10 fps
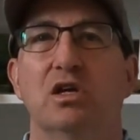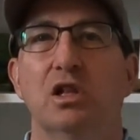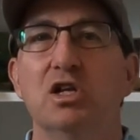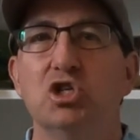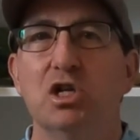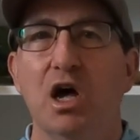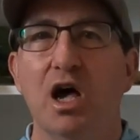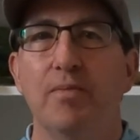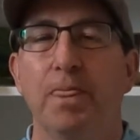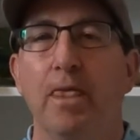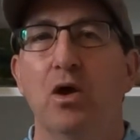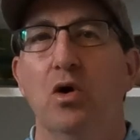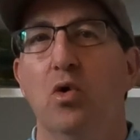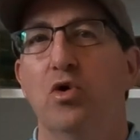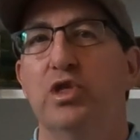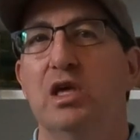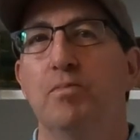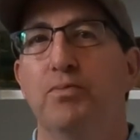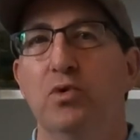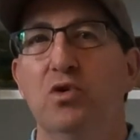clinch knot or the
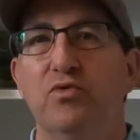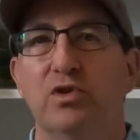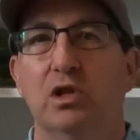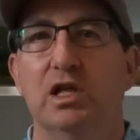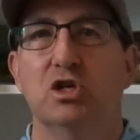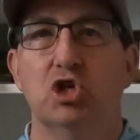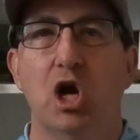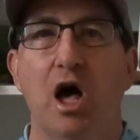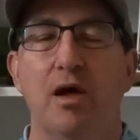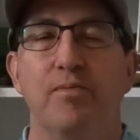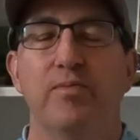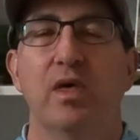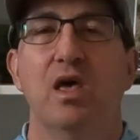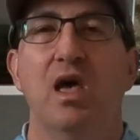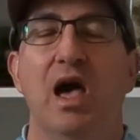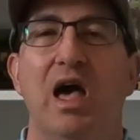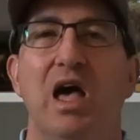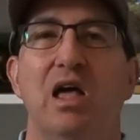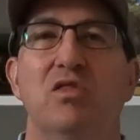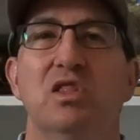improved clinch knot.
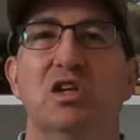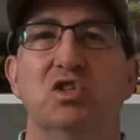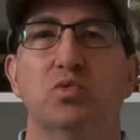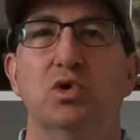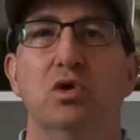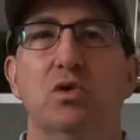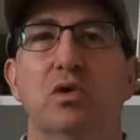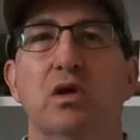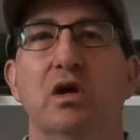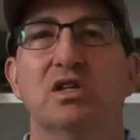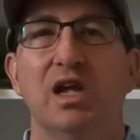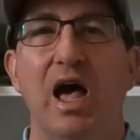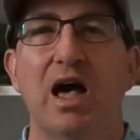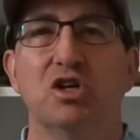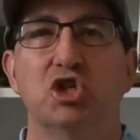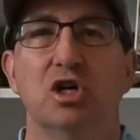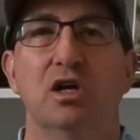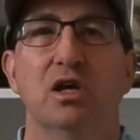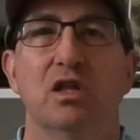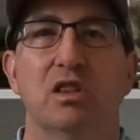And this will attach
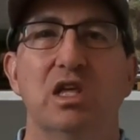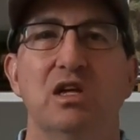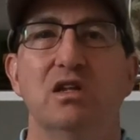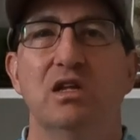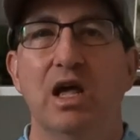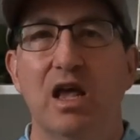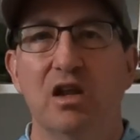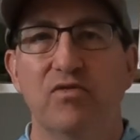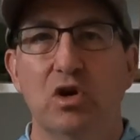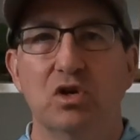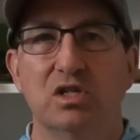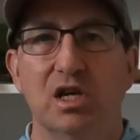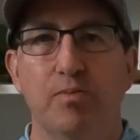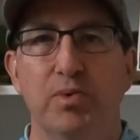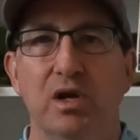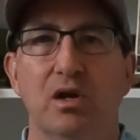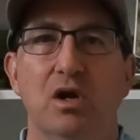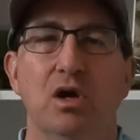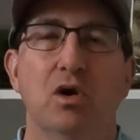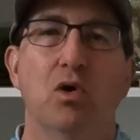the end of your tippet
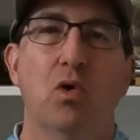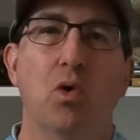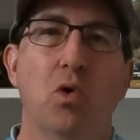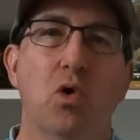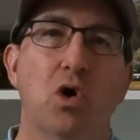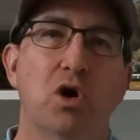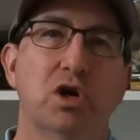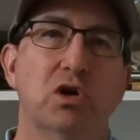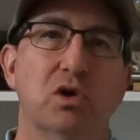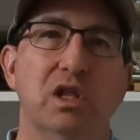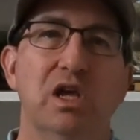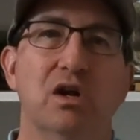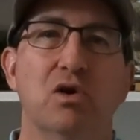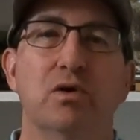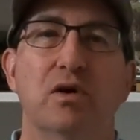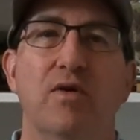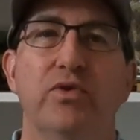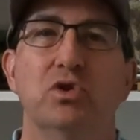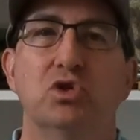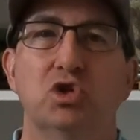or your leader
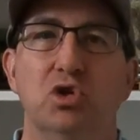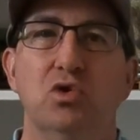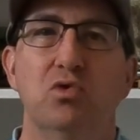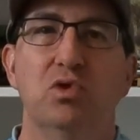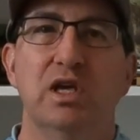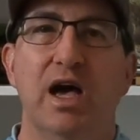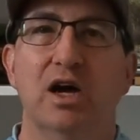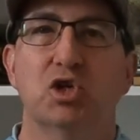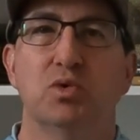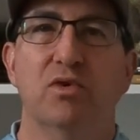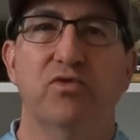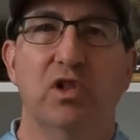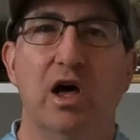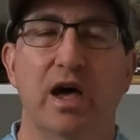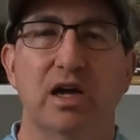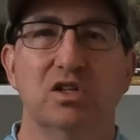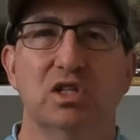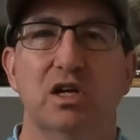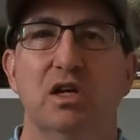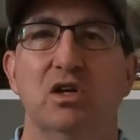to the actual
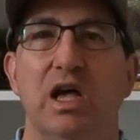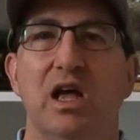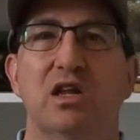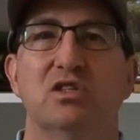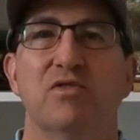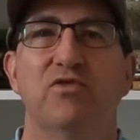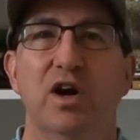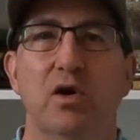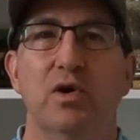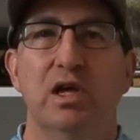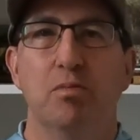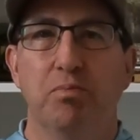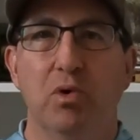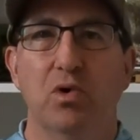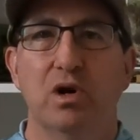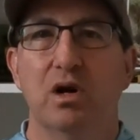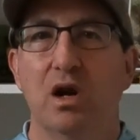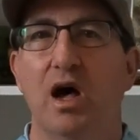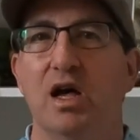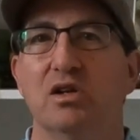flies. And it's a very important
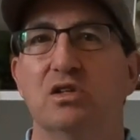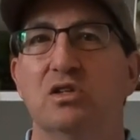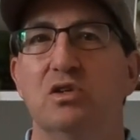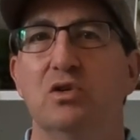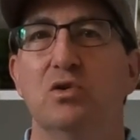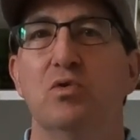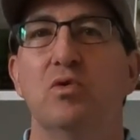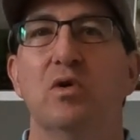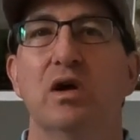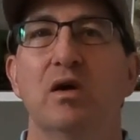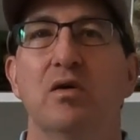knot to